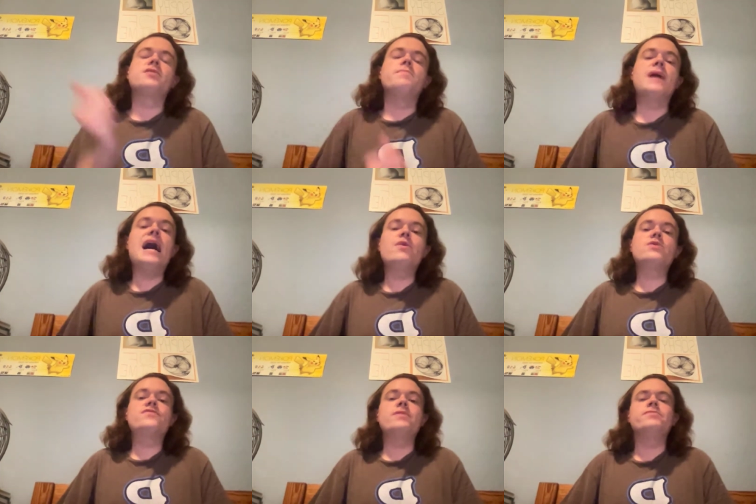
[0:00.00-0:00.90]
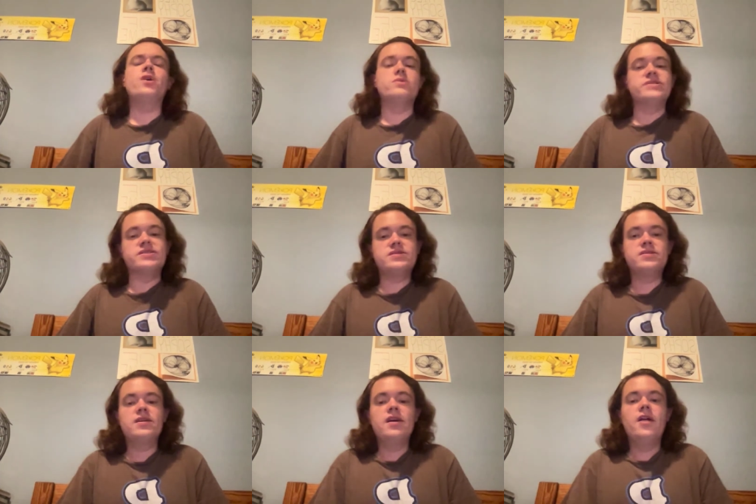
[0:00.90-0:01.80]
the power of
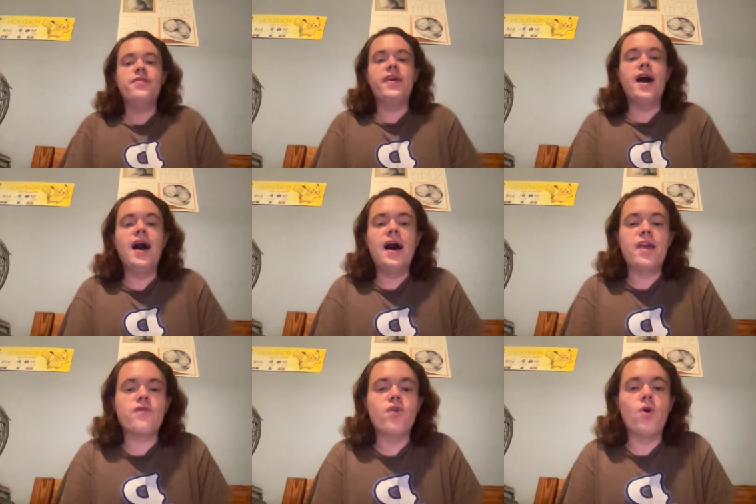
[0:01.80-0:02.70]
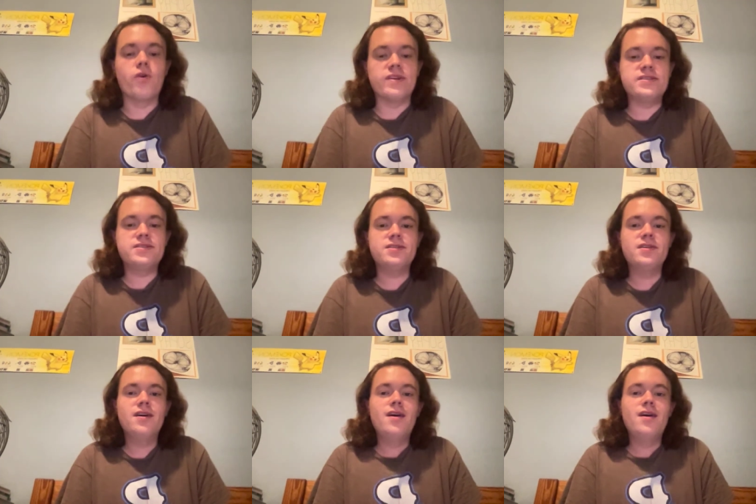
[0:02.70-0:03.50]
hypnosis. The Eye of Horus.